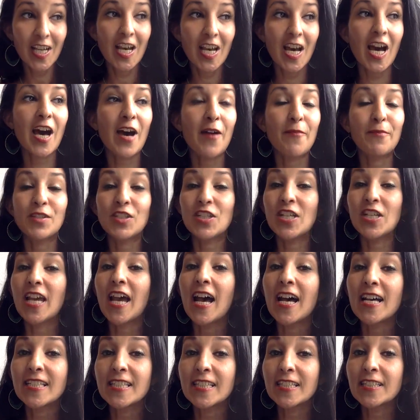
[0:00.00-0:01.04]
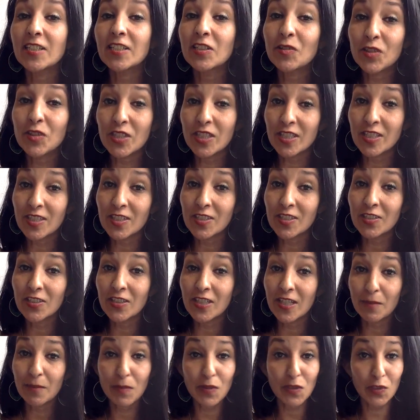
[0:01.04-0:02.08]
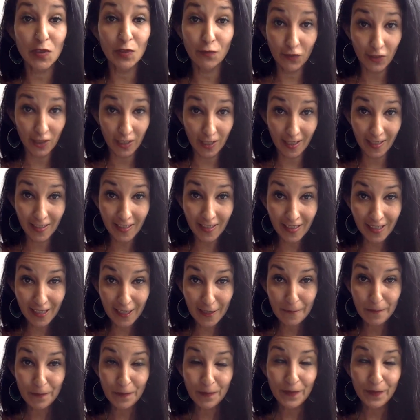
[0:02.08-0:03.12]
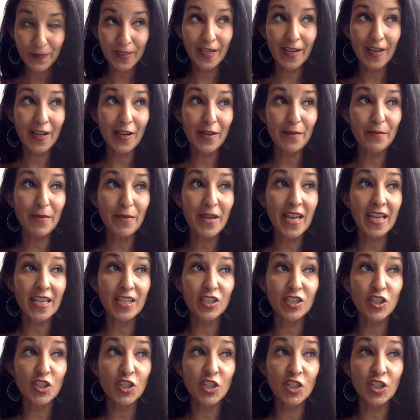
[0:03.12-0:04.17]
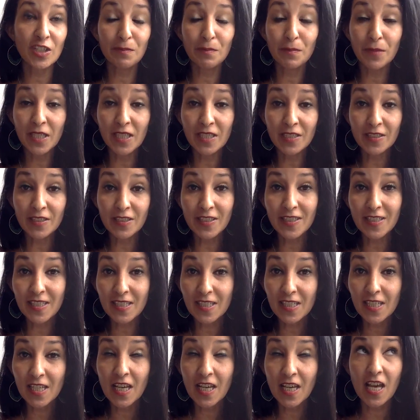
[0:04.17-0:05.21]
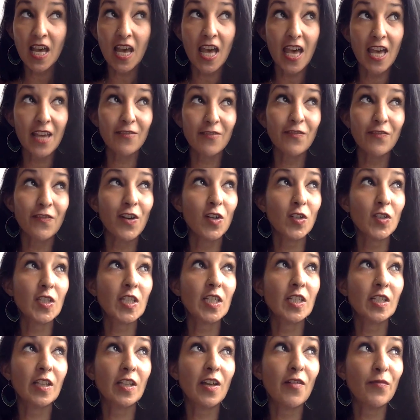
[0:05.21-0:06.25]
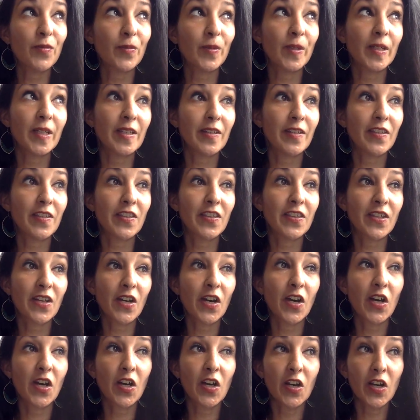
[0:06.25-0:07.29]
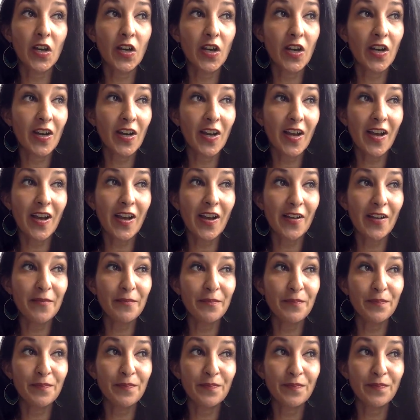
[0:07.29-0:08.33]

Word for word: Um, she has a little sister named Sophia, um, and she meets and falls in love with her um,